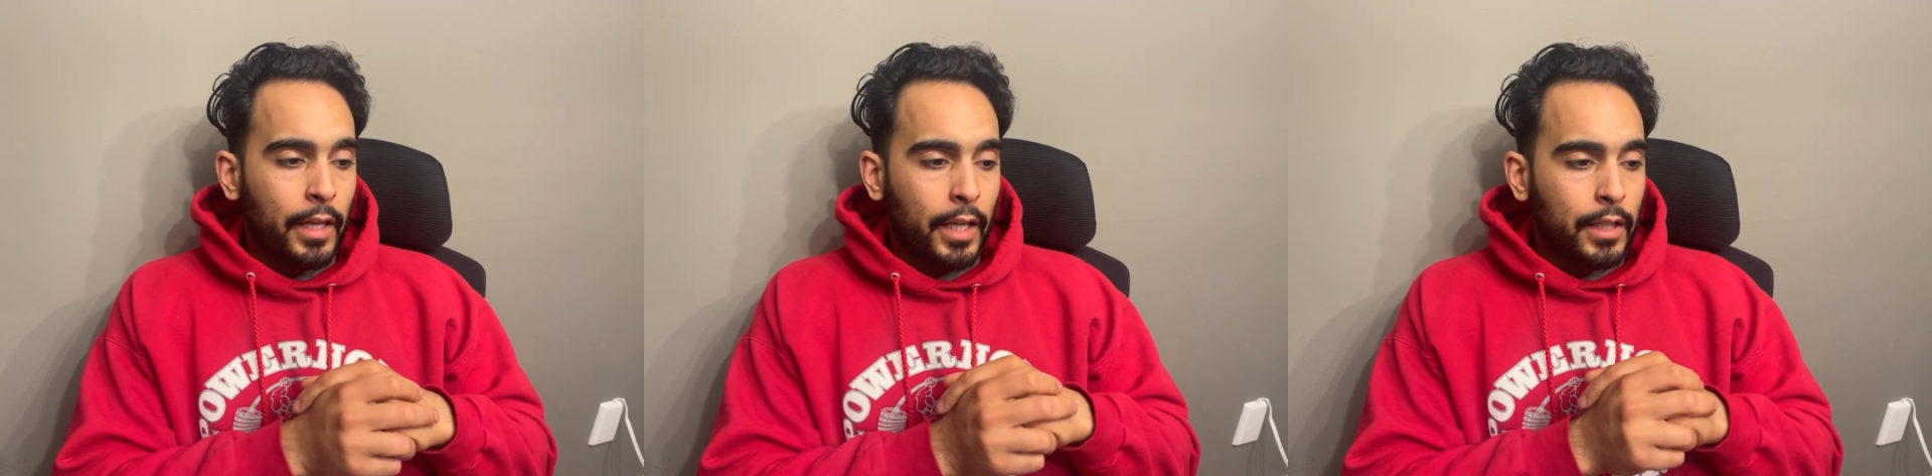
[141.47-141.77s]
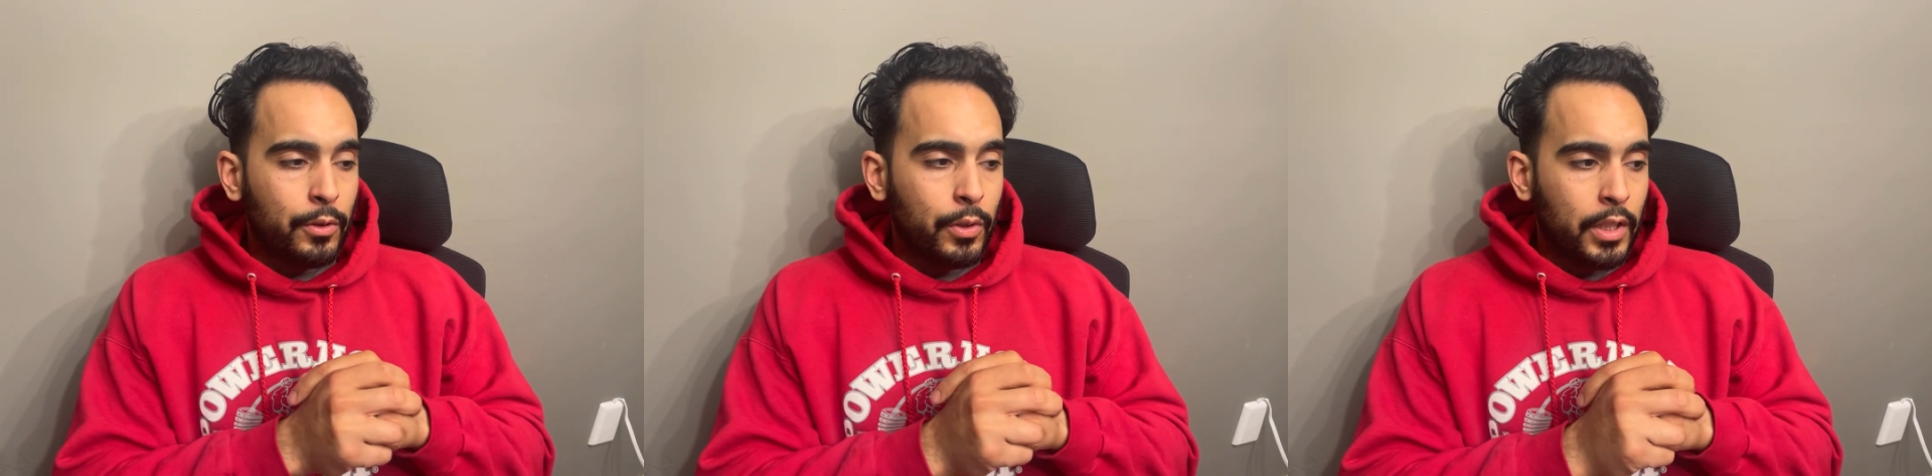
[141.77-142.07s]

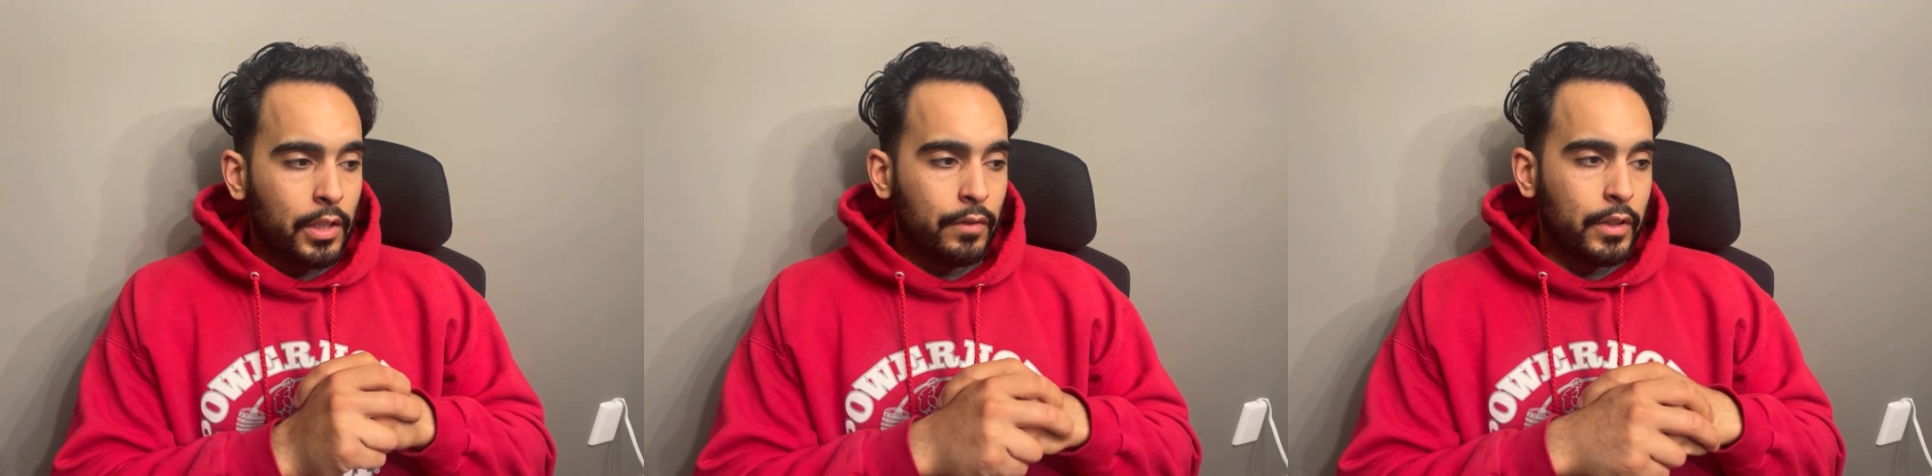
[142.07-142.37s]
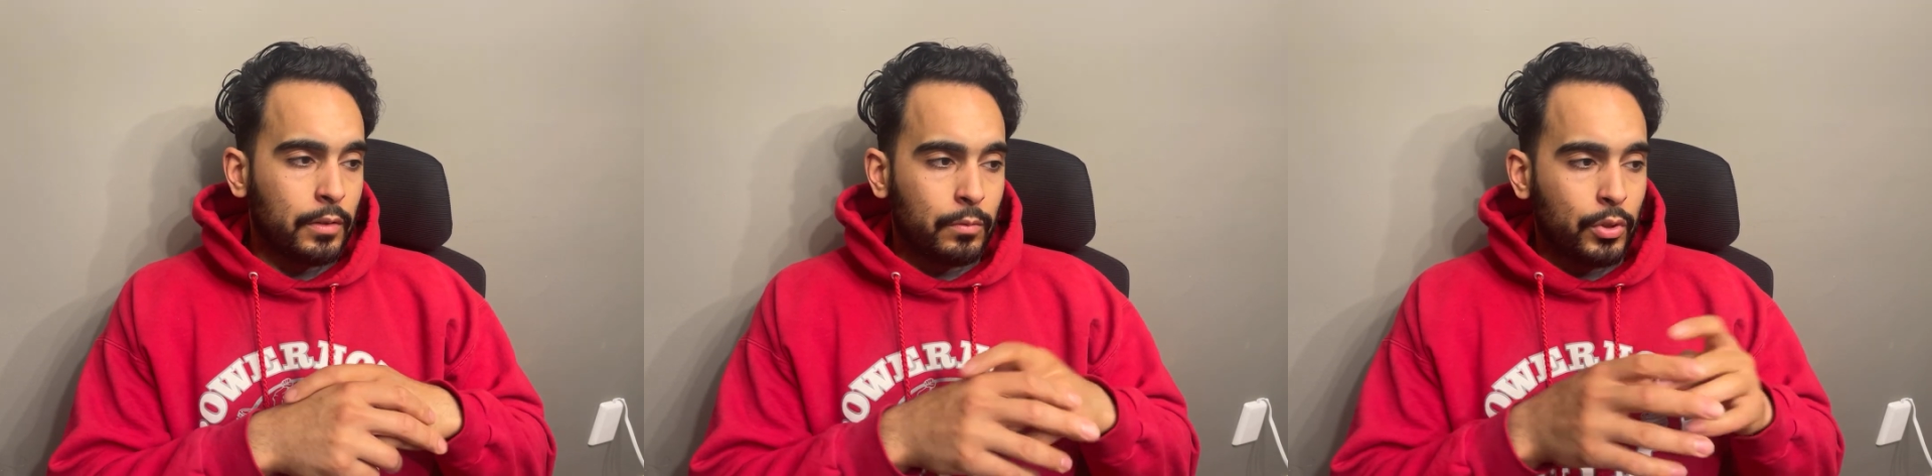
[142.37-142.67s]
And you can
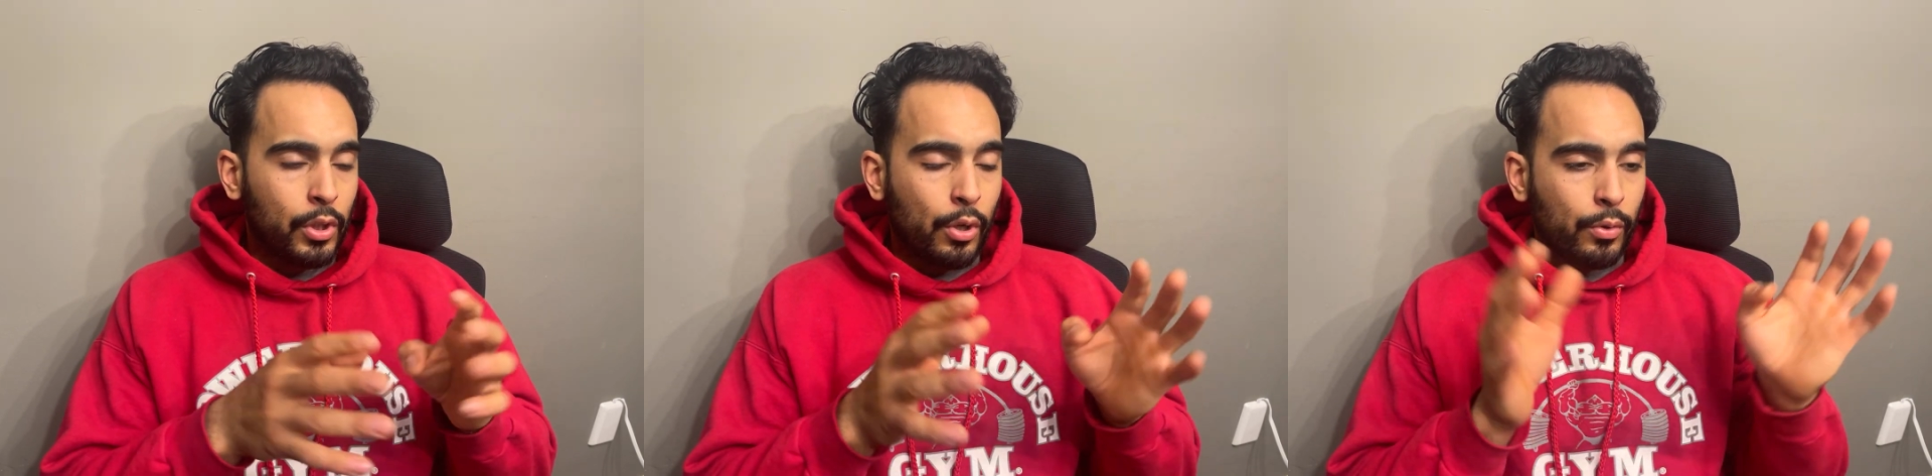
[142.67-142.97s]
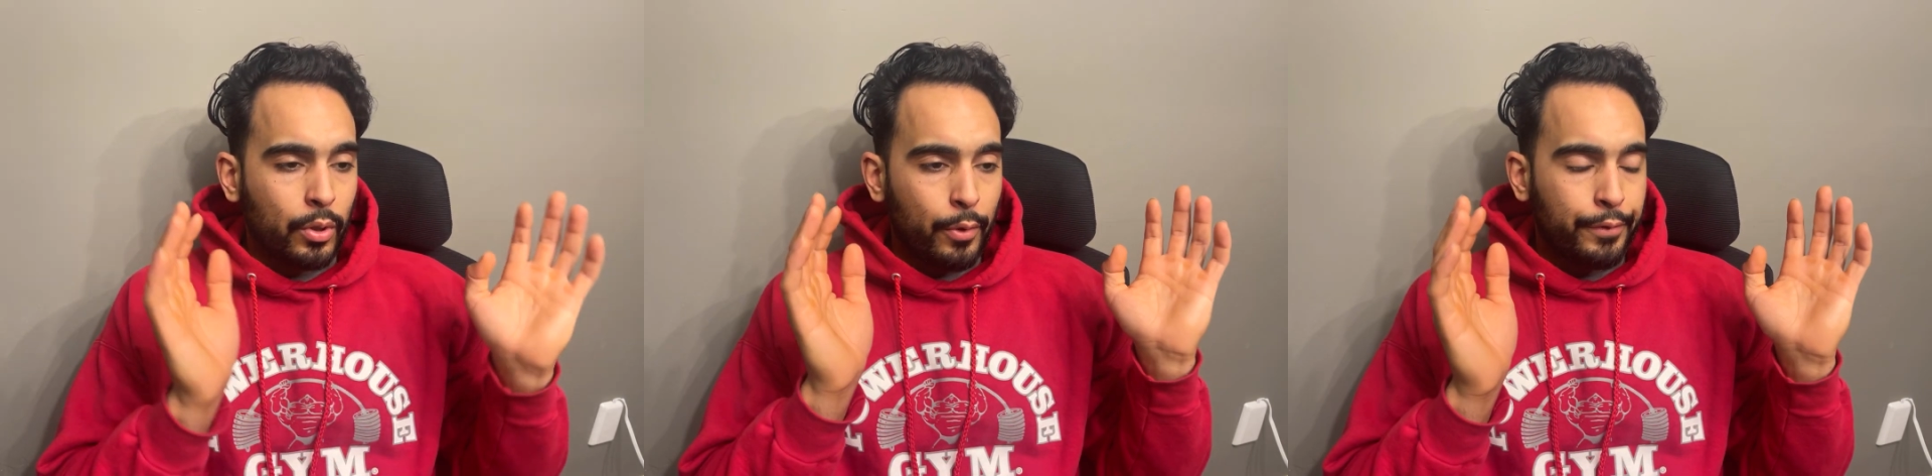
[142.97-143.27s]
even,
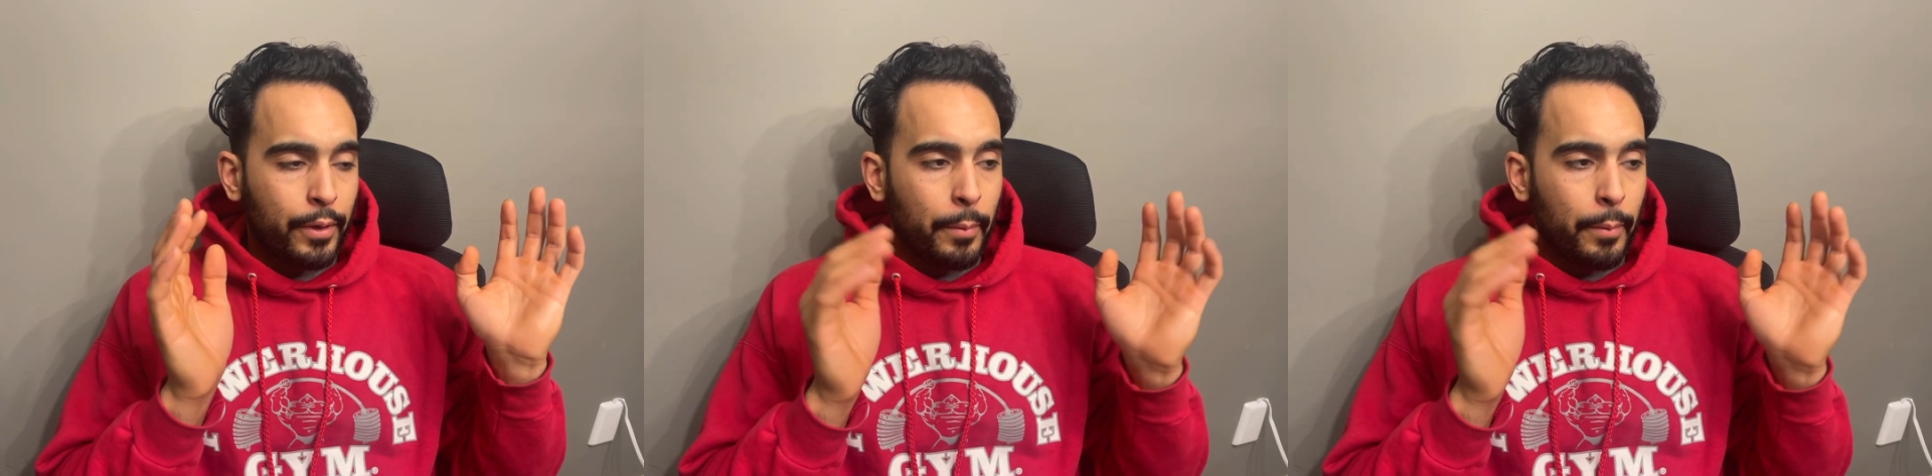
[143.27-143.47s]
go for